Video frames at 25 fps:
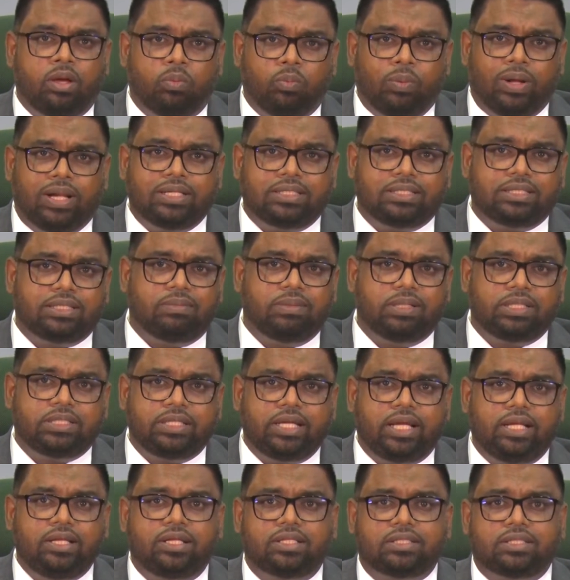while
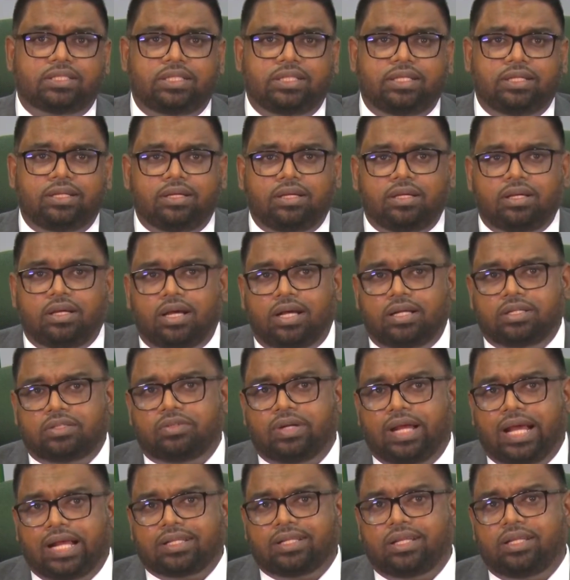simultaneously
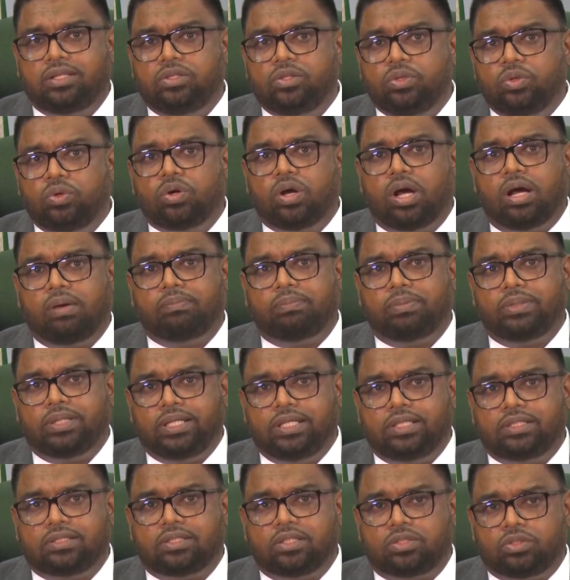attracting new
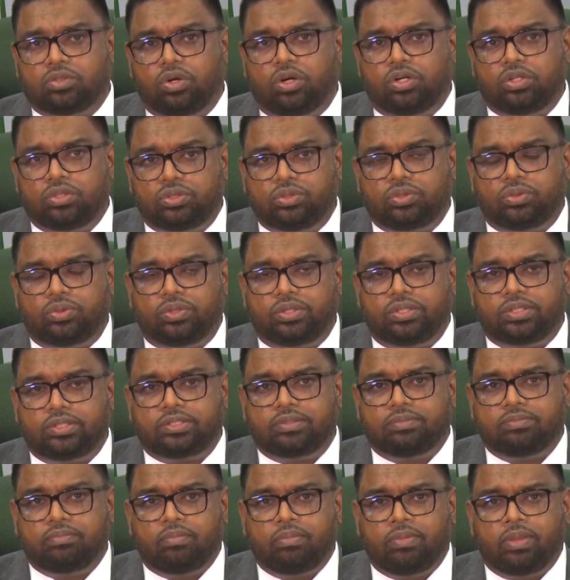companies to our
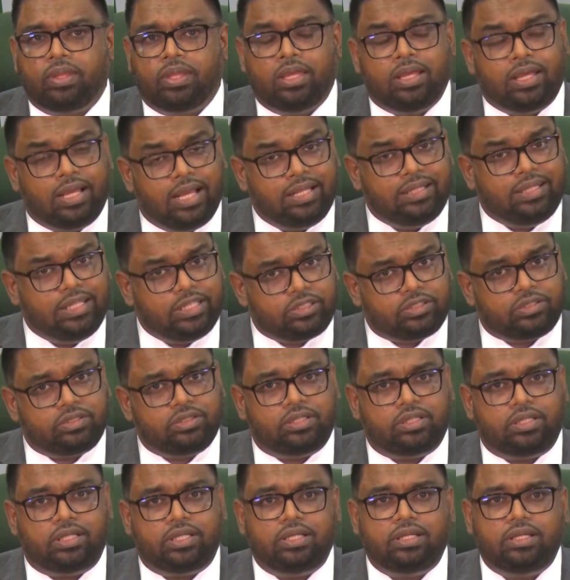shores.
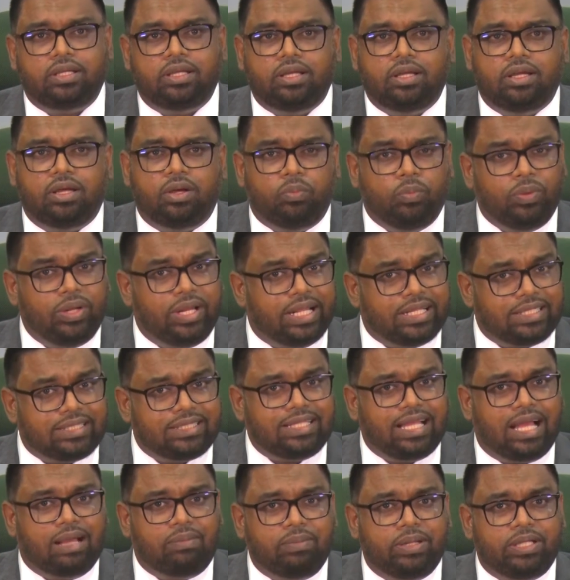Additionally, we'll
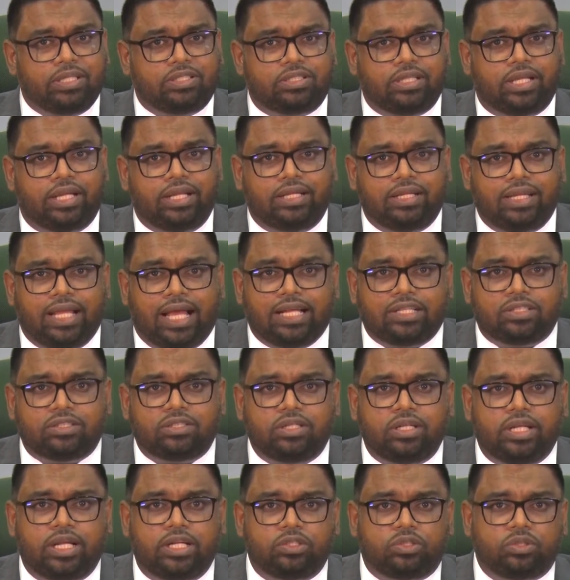establish a
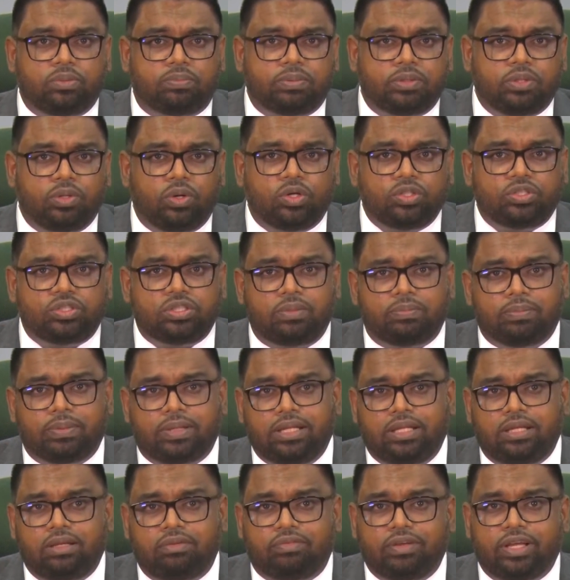National Entrepreneurship
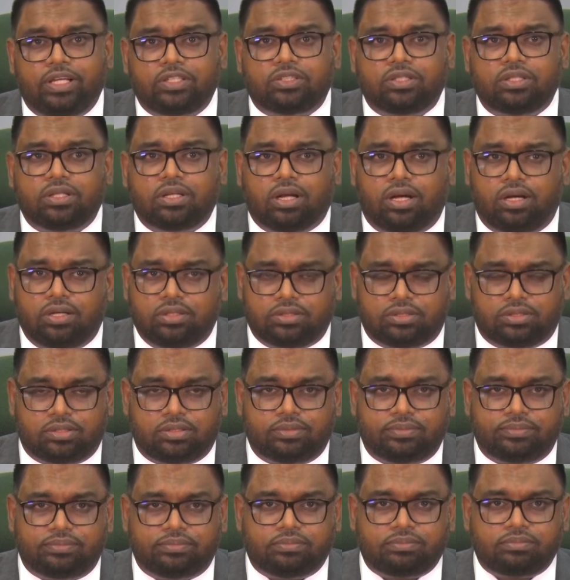and Innovation
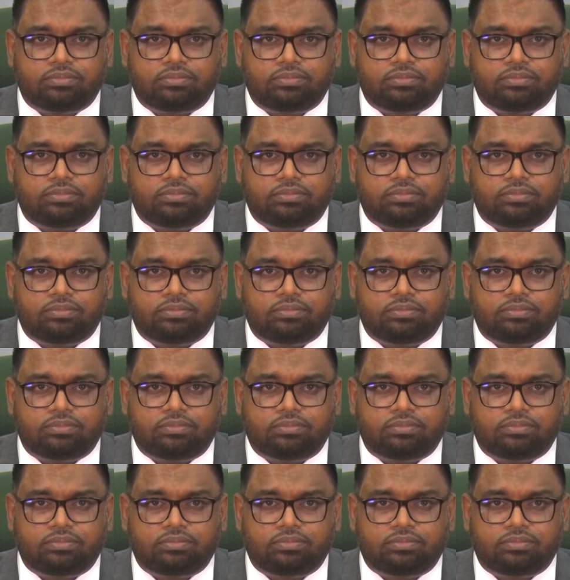Council.